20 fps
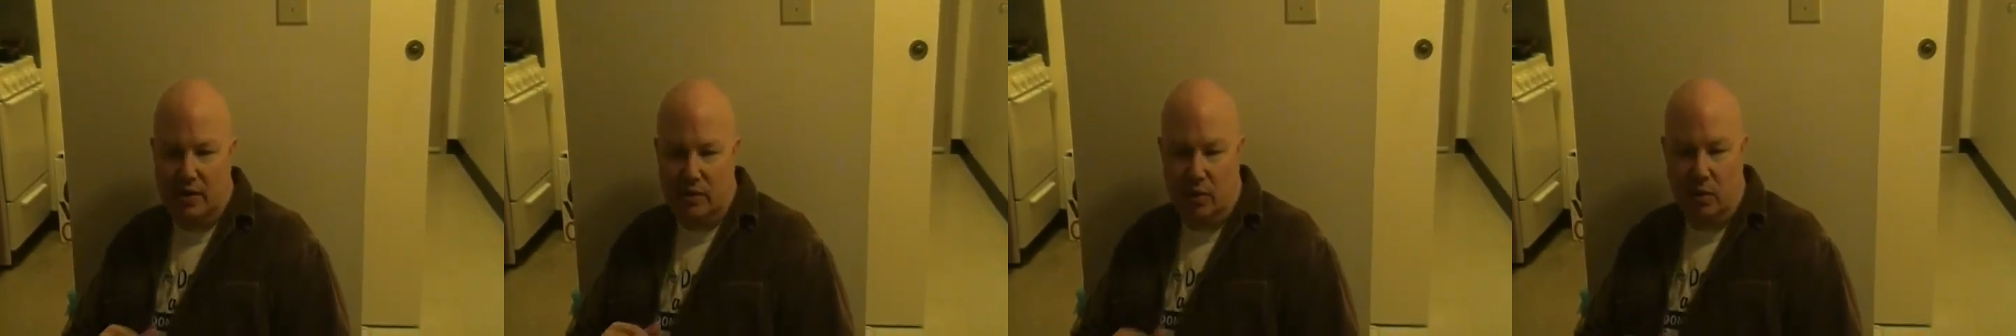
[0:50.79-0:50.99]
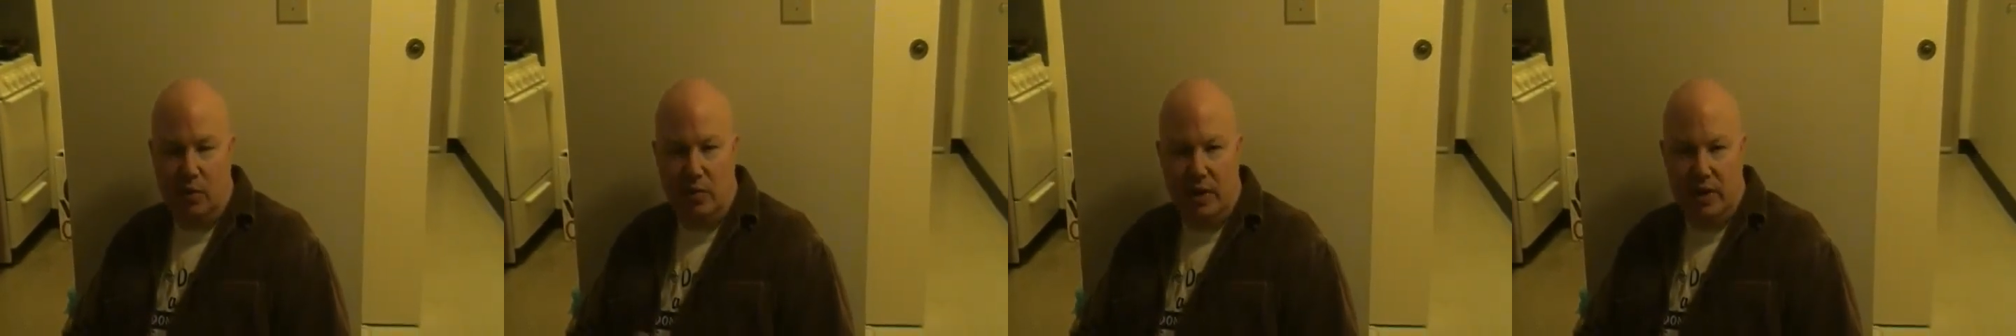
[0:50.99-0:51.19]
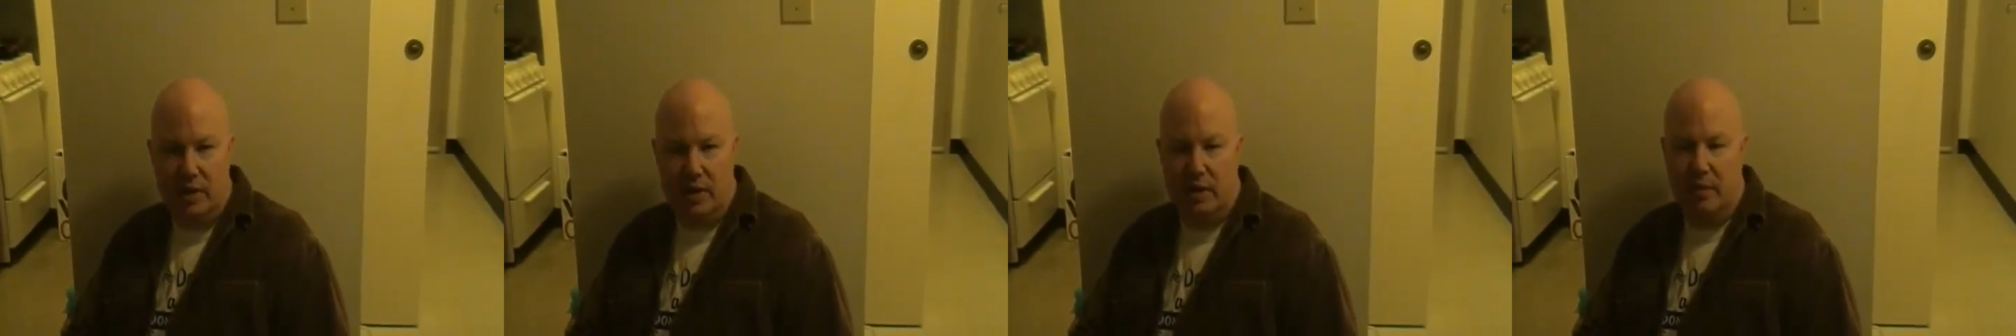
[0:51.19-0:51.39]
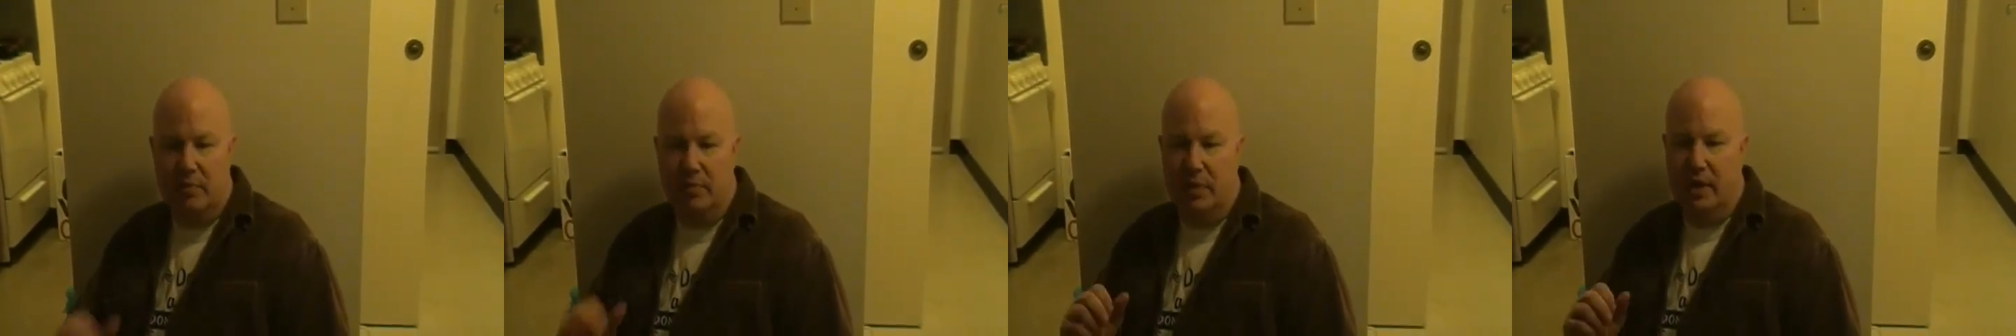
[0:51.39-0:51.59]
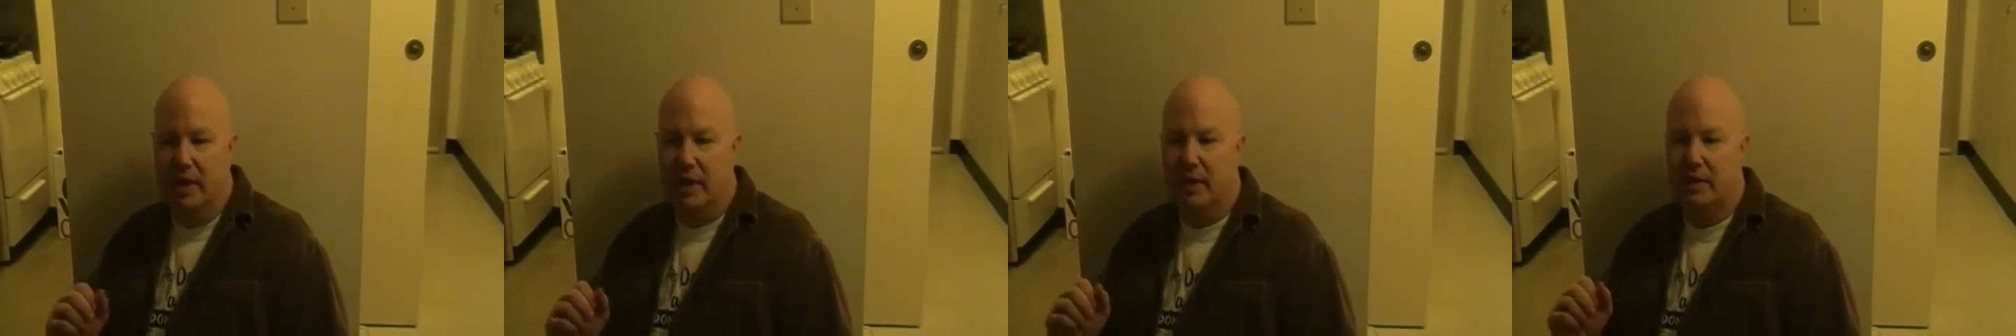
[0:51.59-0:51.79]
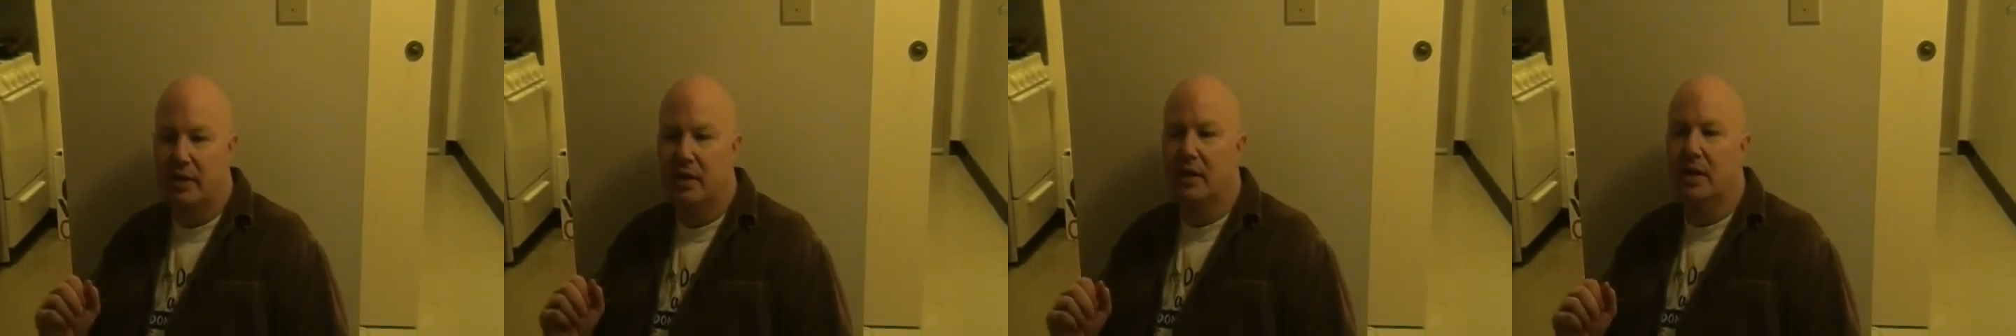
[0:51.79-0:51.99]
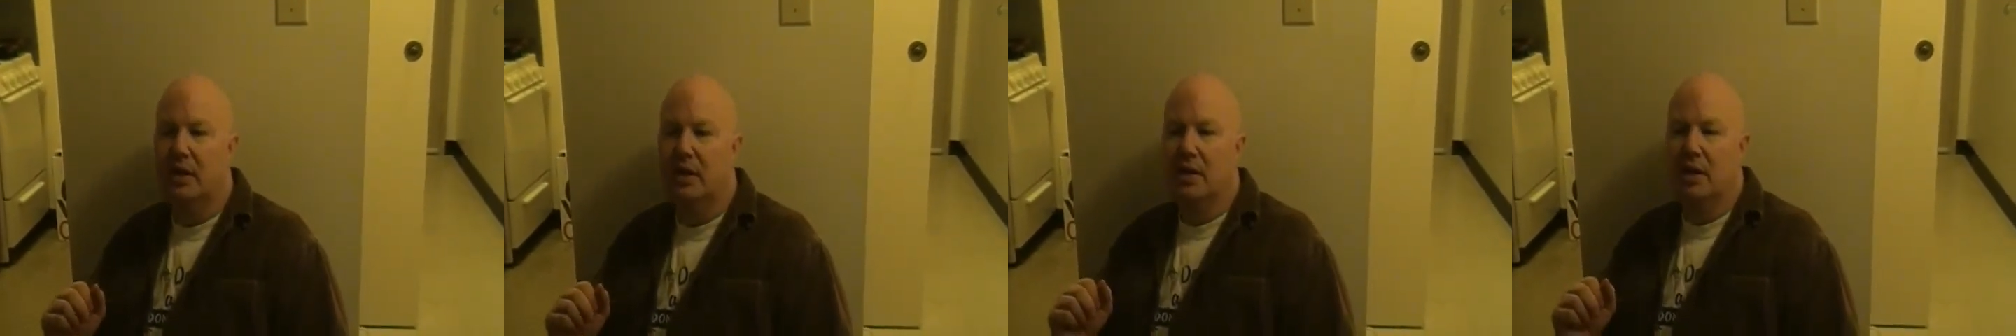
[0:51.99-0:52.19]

were written, but